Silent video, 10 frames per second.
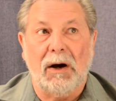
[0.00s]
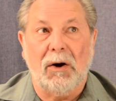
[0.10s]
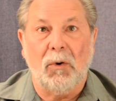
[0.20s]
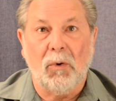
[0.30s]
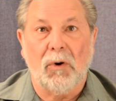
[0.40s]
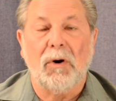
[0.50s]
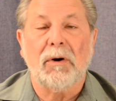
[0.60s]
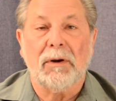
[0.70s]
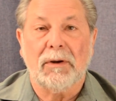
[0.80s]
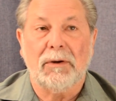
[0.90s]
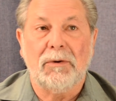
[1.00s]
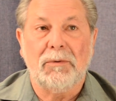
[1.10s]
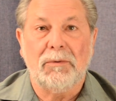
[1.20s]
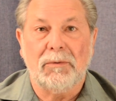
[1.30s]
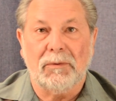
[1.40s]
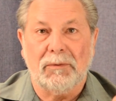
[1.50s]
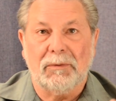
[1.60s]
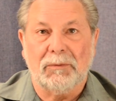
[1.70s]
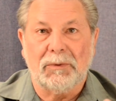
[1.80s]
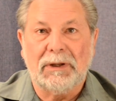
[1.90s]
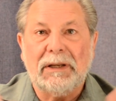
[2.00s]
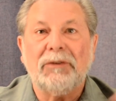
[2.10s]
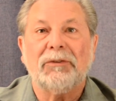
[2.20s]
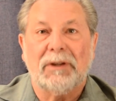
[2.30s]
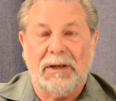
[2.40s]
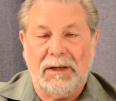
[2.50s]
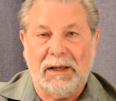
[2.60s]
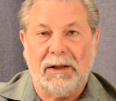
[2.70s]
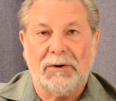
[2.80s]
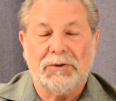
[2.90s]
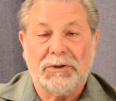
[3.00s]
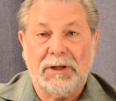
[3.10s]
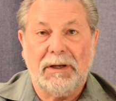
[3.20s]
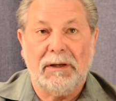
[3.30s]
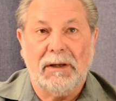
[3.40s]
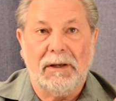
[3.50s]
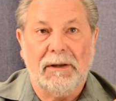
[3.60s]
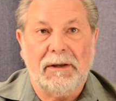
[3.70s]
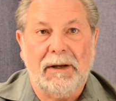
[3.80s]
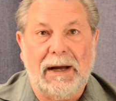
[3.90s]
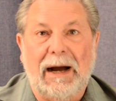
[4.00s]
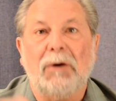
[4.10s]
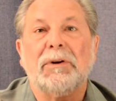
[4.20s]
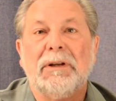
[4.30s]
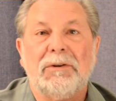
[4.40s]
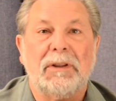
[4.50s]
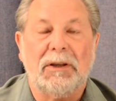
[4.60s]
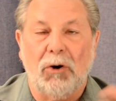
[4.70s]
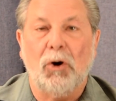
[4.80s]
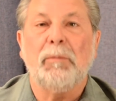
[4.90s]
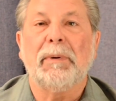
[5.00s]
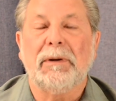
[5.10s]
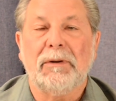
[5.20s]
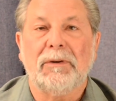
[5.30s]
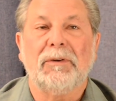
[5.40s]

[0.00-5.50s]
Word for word: or you release the energy out into the open,